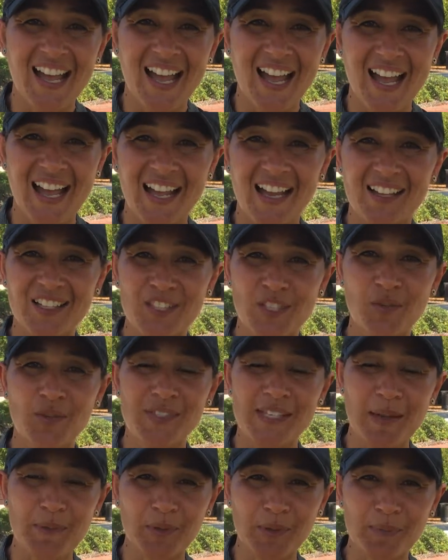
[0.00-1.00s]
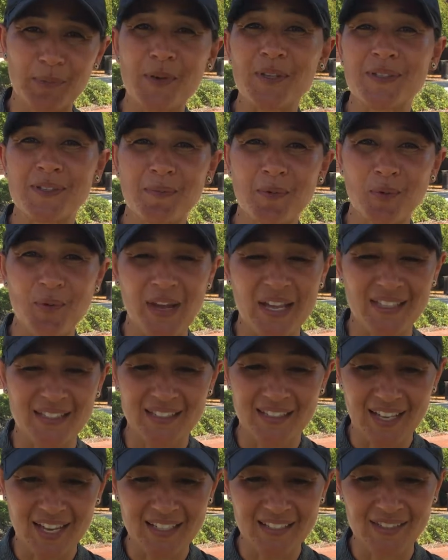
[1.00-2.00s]
uh, she was able to put some away
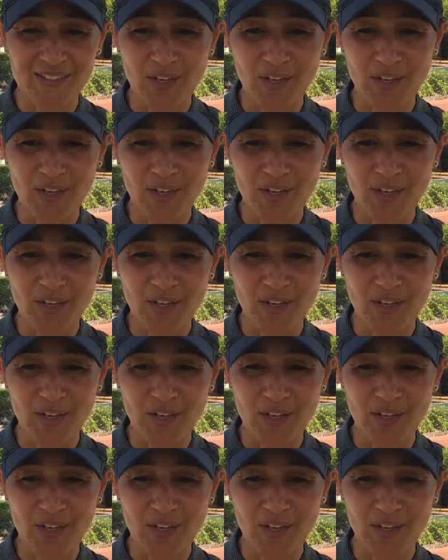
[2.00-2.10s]
today.